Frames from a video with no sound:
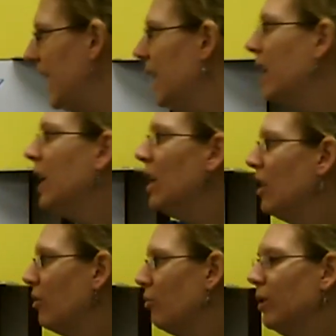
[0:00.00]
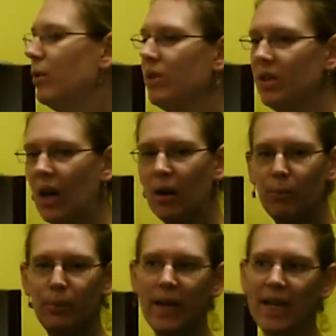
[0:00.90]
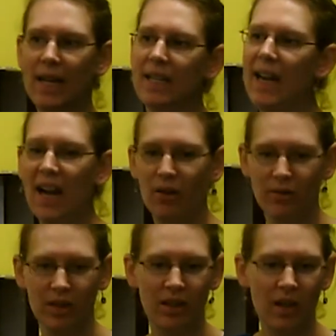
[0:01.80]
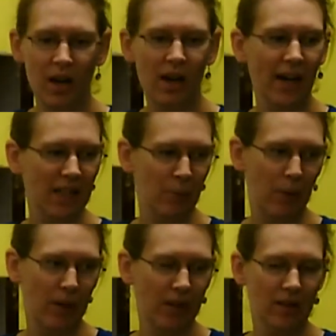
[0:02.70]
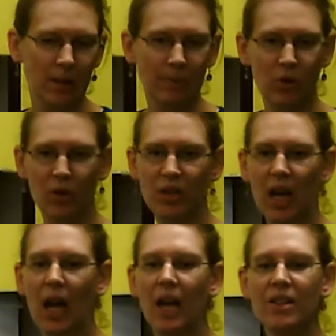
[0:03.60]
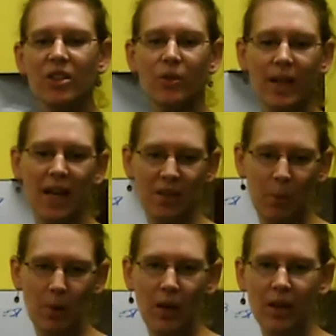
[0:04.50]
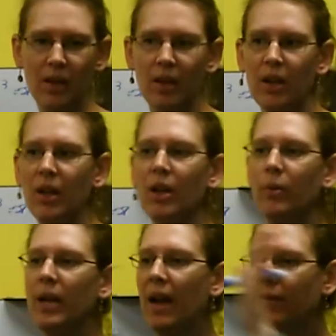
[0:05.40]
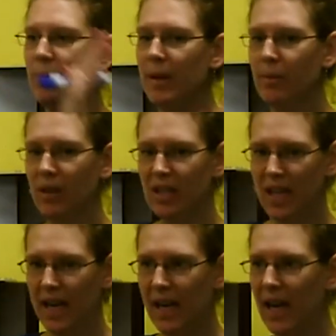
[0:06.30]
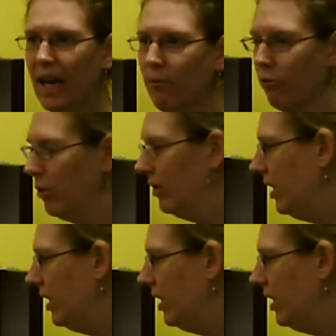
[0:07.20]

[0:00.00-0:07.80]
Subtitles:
see, the roots are breaking down our exponents. So to undo an exponent, we have to be able to take a root,